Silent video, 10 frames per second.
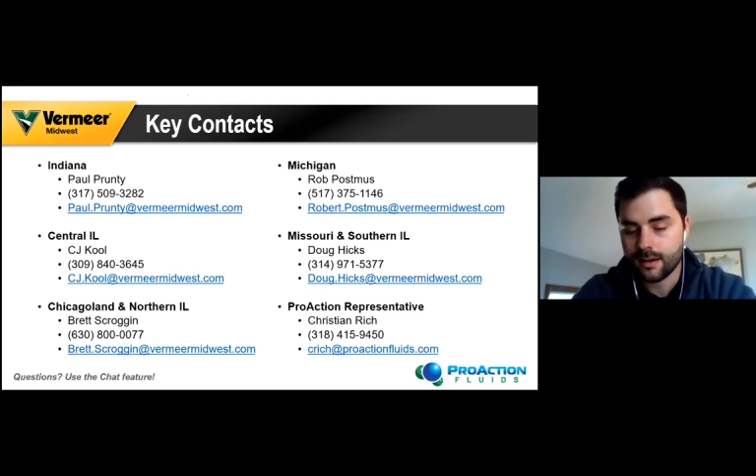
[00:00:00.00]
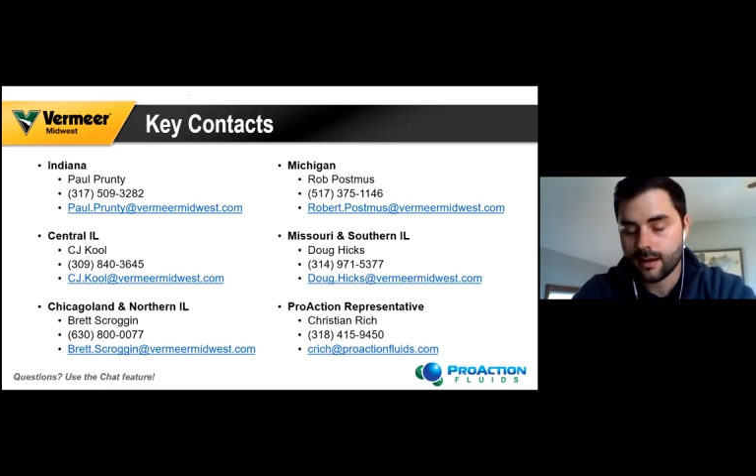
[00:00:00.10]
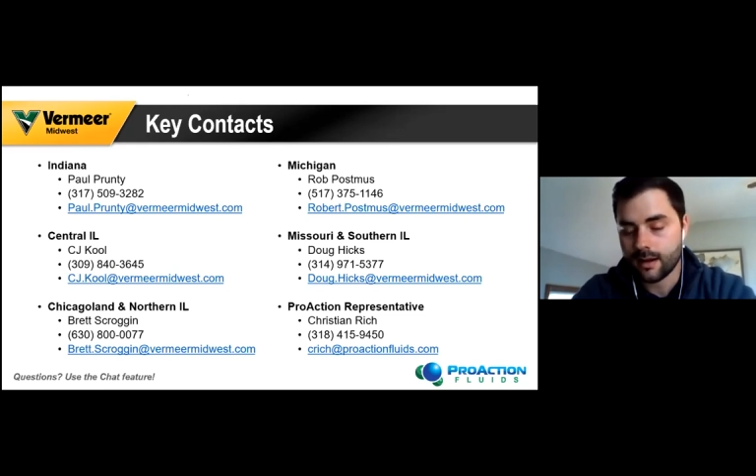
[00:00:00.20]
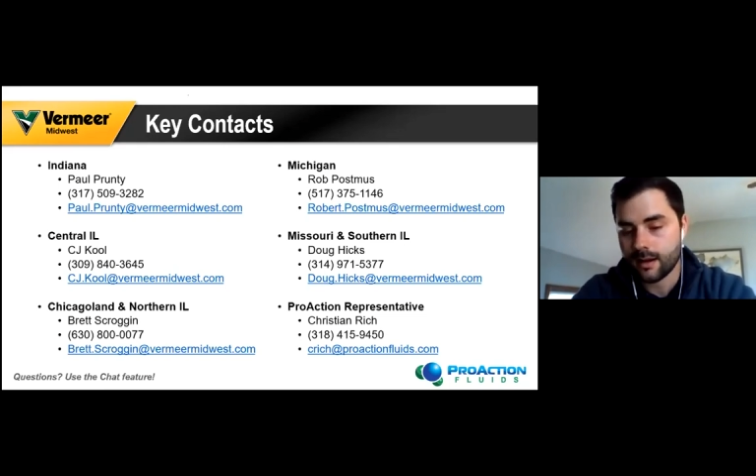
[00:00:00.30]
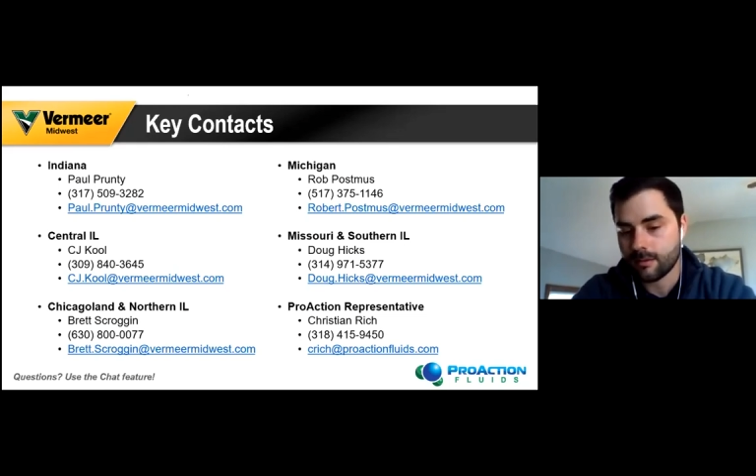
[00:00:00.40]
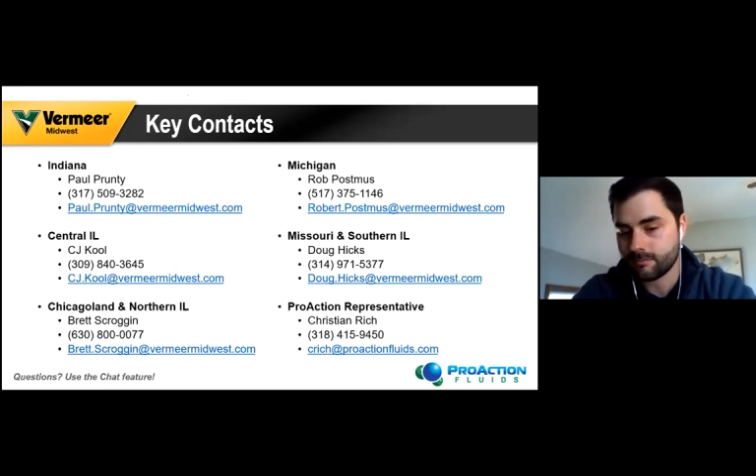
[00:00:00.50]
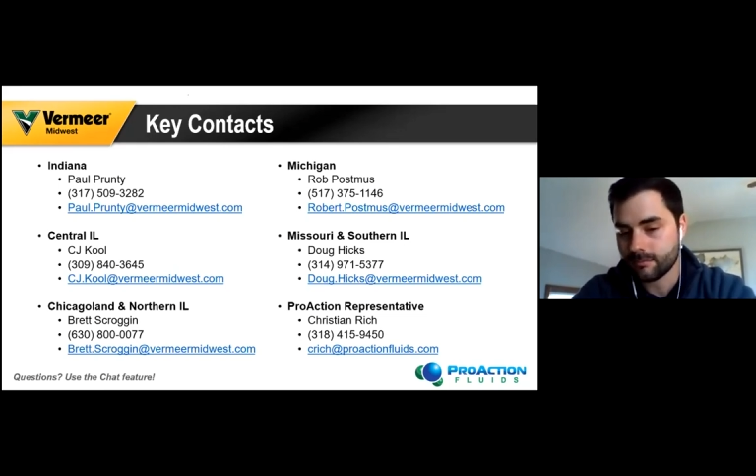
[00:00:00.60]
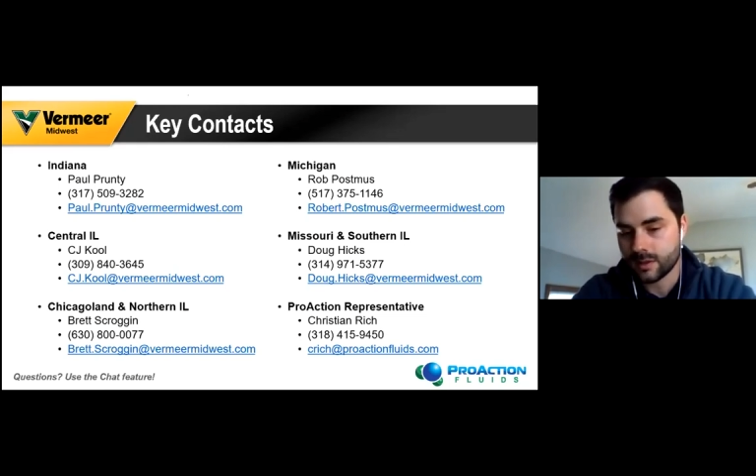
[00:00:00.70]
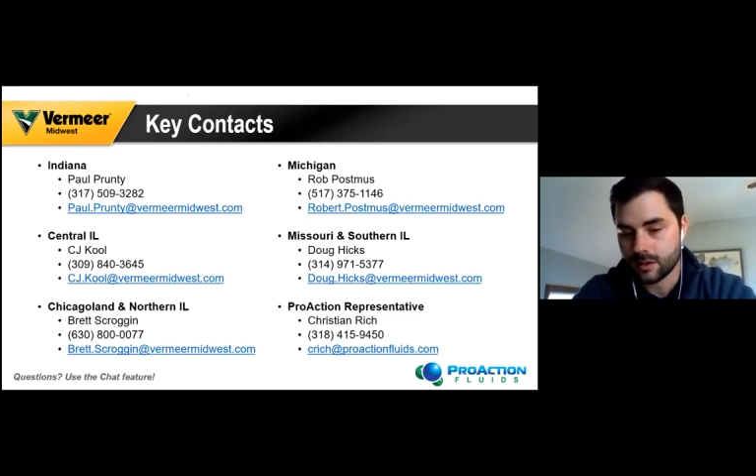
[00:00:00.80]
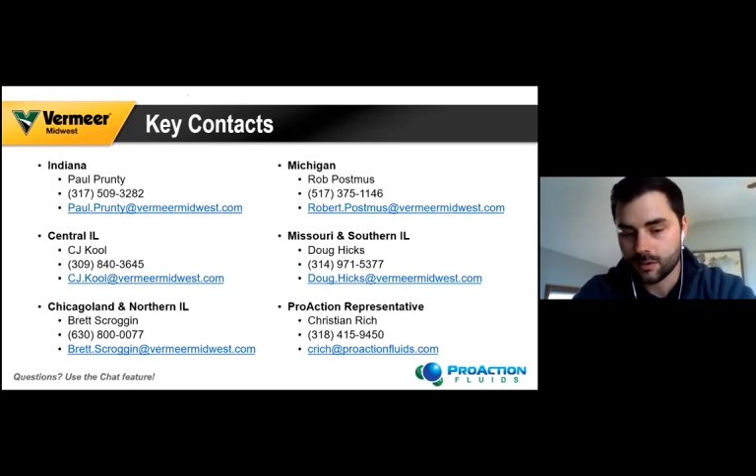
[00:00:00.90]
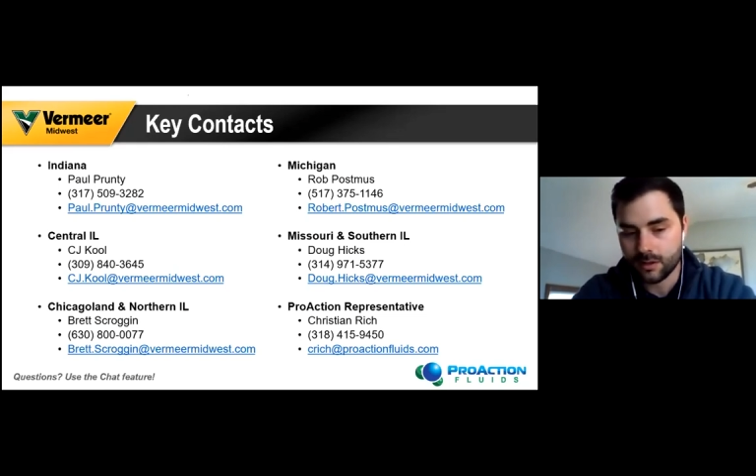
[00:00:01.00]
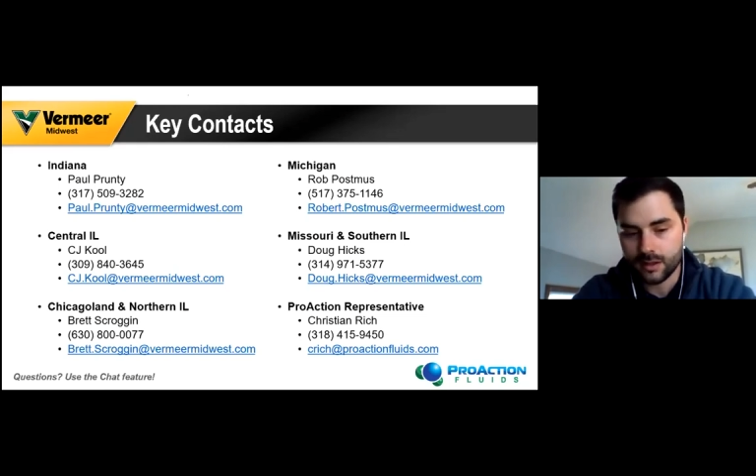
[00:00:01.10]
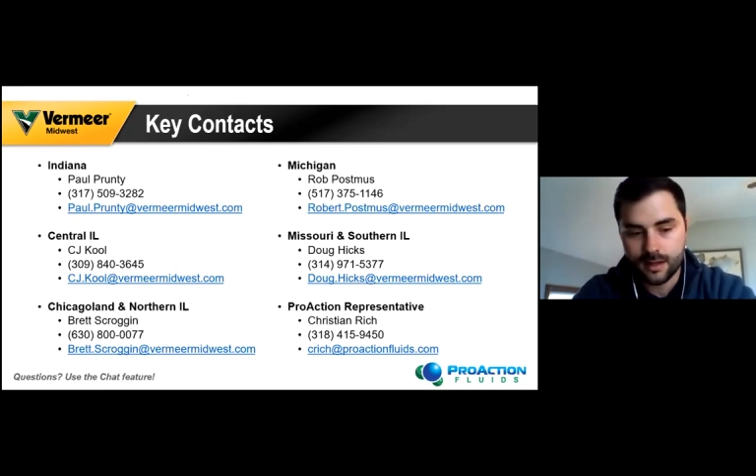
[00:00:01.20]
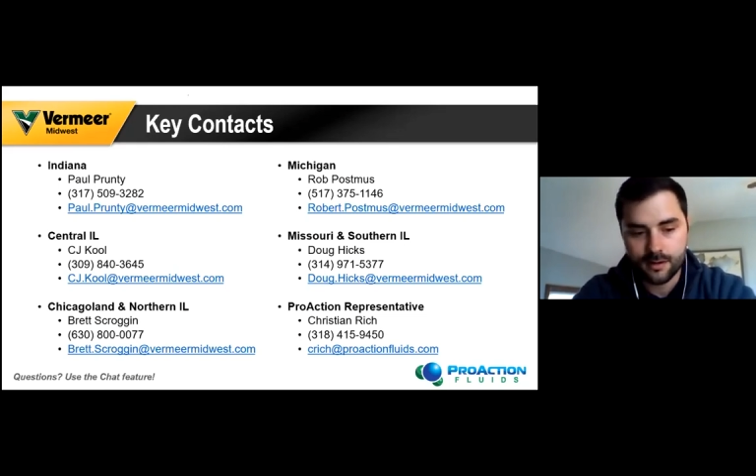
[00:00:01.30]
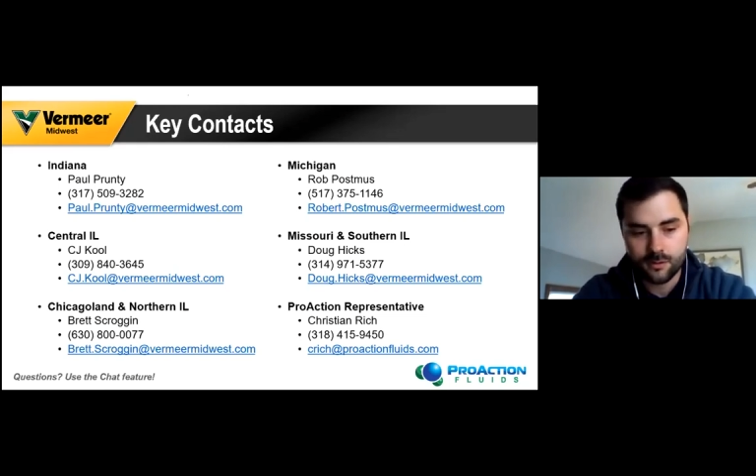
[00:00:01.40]
So
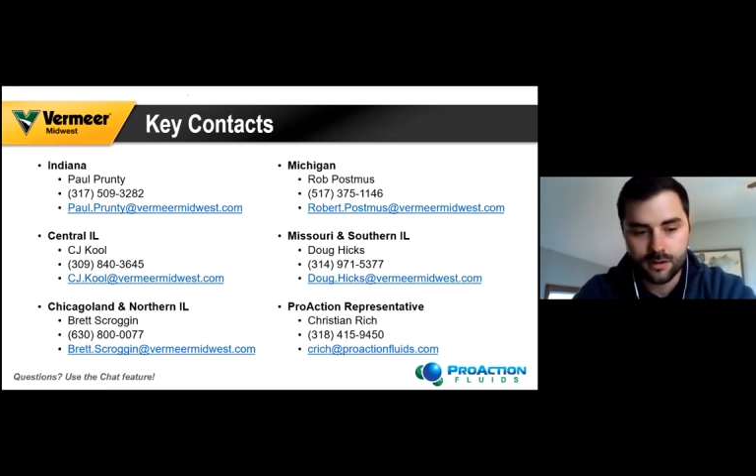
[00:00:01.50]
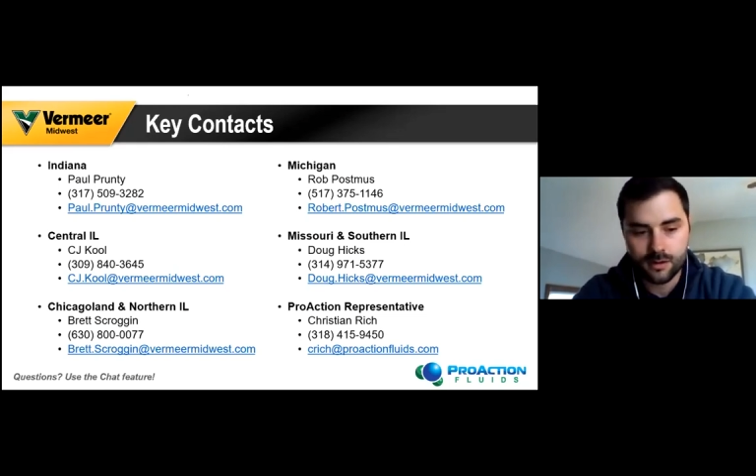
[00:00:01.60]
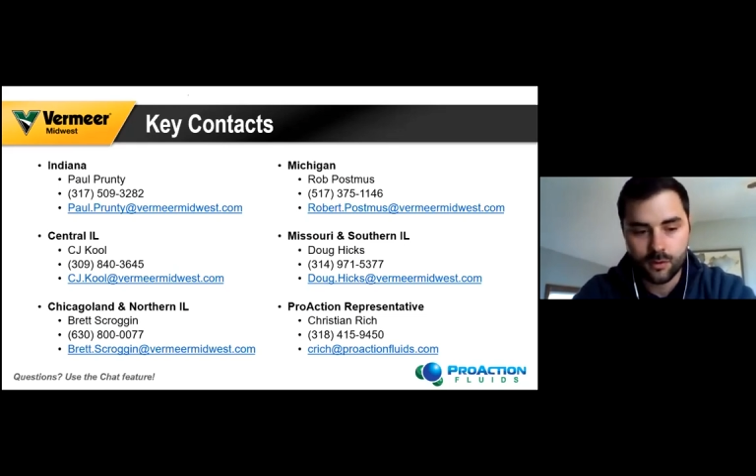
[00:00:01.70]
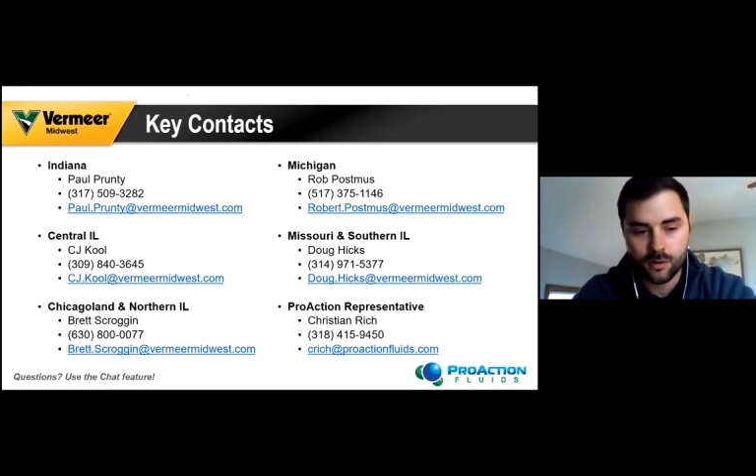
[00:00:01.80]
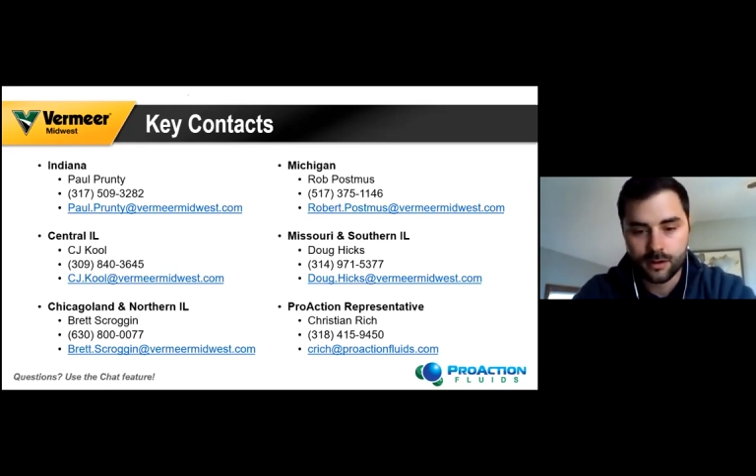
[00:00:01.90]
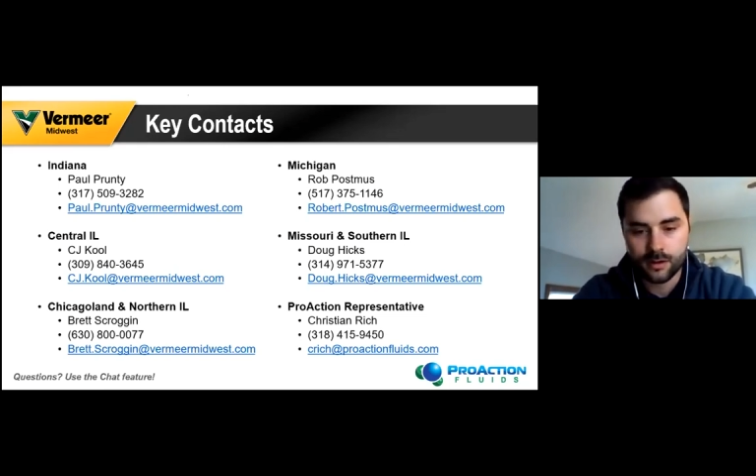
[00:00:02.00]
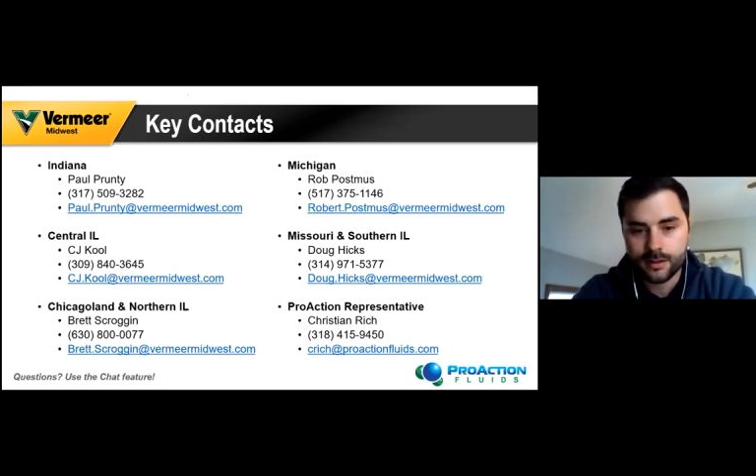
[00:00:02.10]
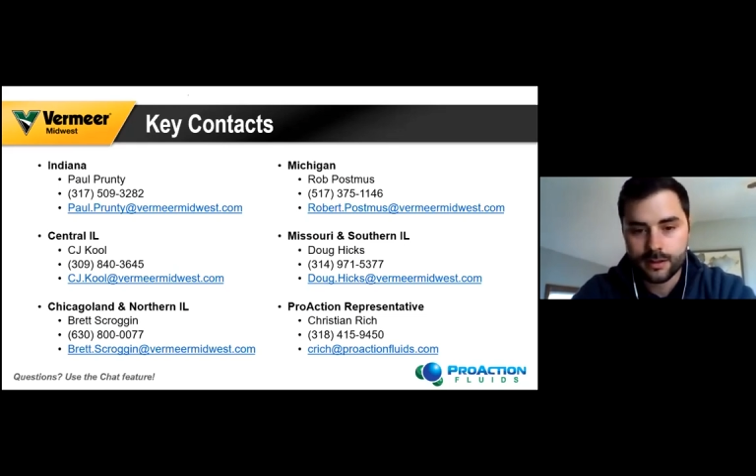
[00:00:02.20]
really anything with the bore,